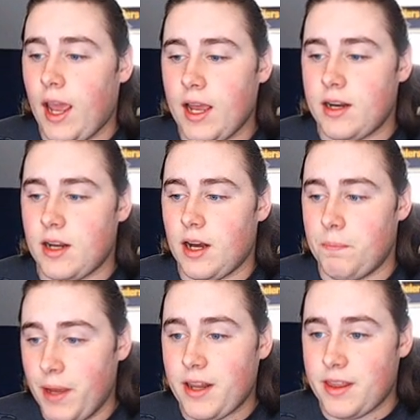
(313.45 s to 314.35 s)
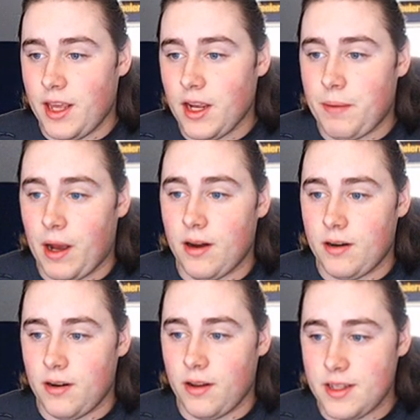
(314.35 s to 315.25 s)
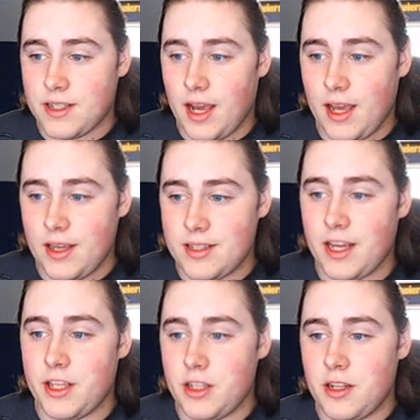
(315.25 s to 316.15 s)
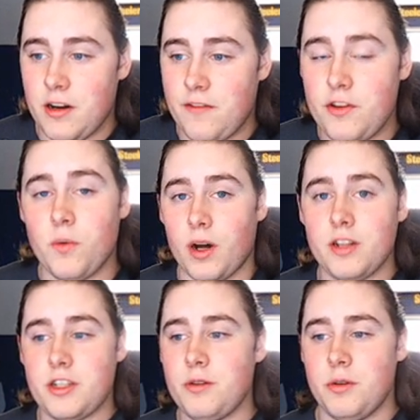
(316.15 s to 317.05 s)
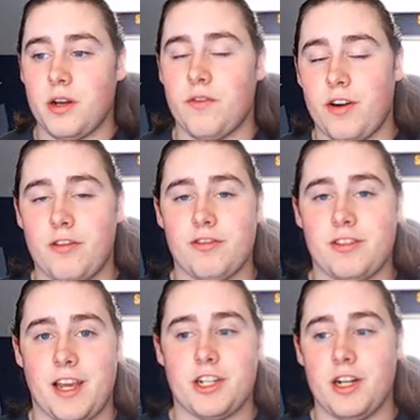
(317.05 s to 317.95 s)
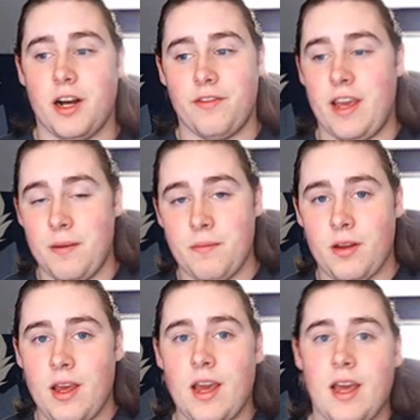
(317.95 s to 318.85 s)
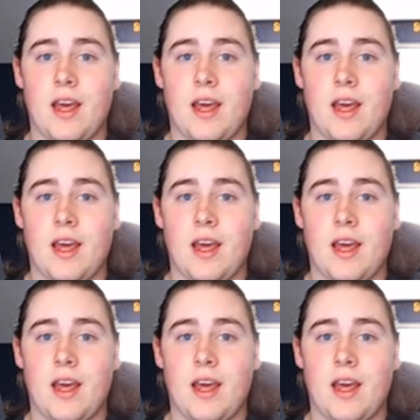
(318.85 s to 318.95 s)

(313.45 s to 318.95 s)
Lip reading: And a big thing about this guy is that if you want to, you can run a rotation of him